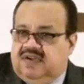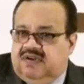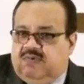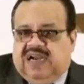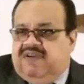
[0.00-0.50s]

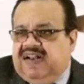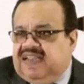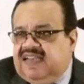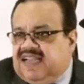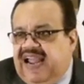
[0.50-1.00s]
Whatever they
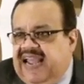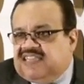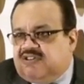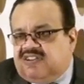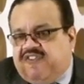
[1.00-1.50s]
can get their
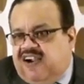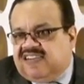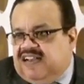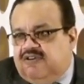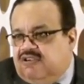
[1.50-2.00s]
hands on, as far as
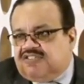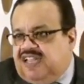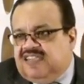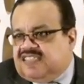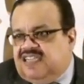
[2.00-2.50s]
I know, those
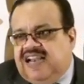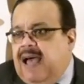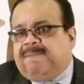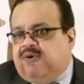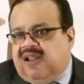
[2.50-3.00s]
kids did
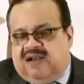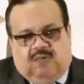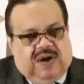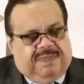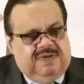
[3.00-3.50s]
not pull out a
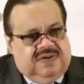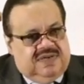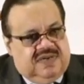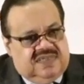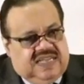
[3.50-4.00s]
weapon.
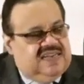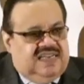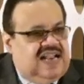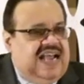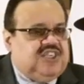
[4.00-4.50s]
They
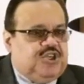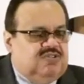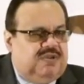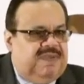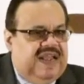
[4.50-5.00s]
did not
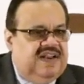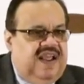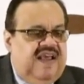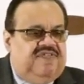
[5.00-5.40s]
shoot the man.